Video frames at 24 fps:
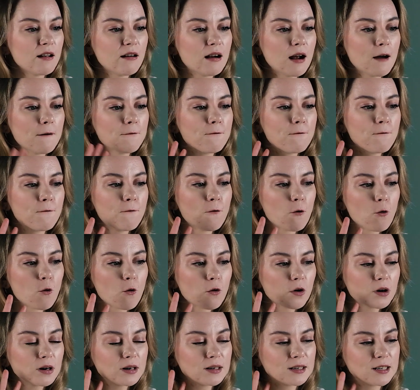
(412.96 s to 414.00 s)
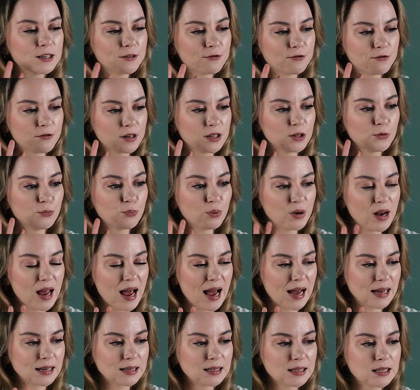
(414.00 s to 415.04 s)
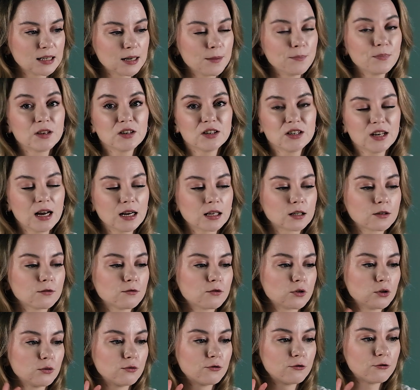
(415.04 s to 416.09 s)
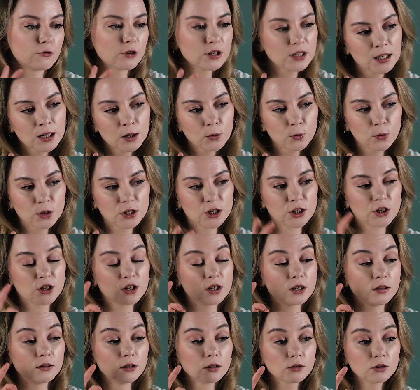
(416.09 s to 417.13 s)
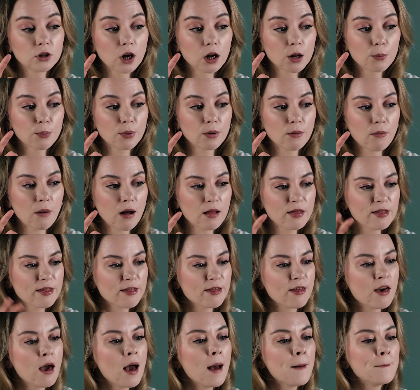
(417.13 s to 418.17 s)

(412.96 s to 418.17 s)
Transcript: are four different plans, starting from free, which is zero dollars per month,